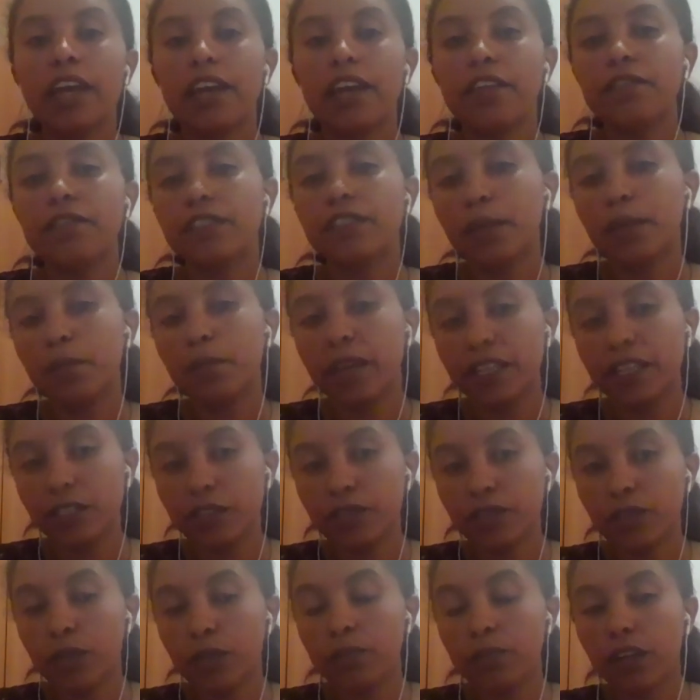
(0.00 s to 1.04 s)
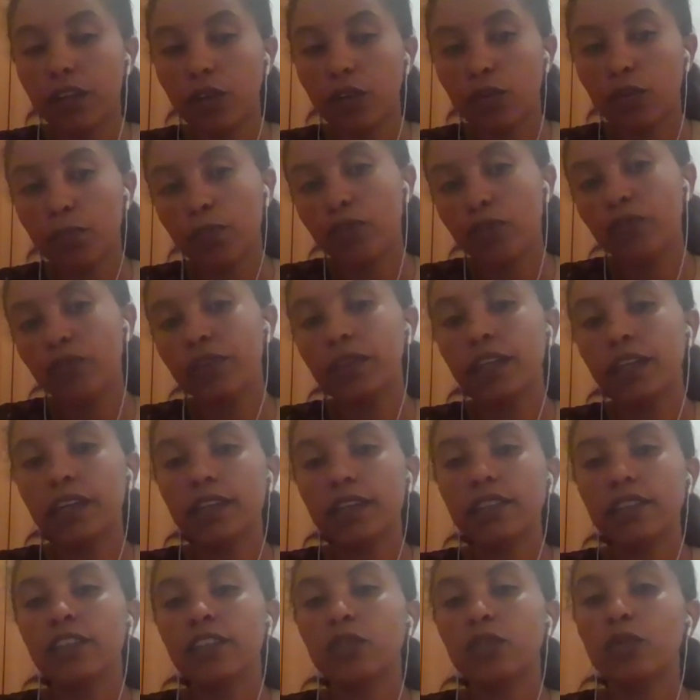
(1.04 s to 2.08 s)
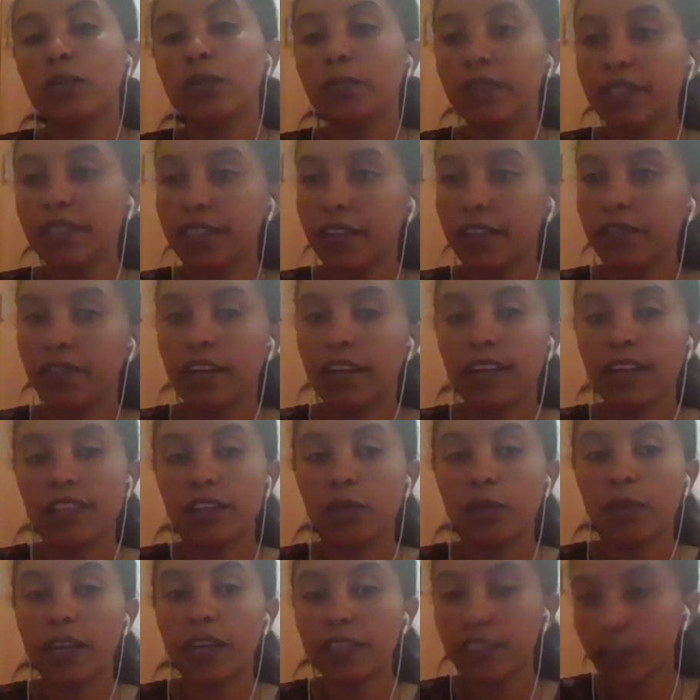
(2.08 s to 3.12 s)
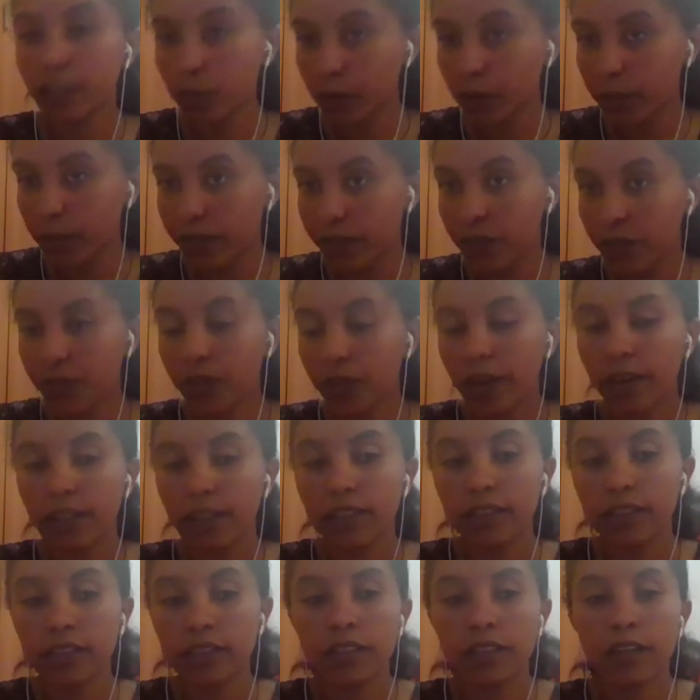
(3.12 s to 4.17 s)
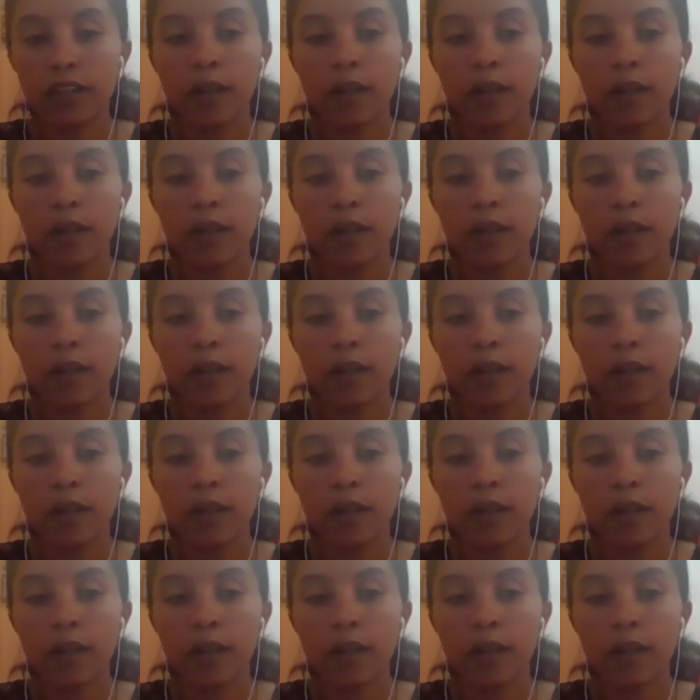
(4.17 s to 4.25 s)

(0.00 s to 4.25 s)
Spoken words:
If the image is from the group of interest, it will be saved. Otherwise, it will be discarded.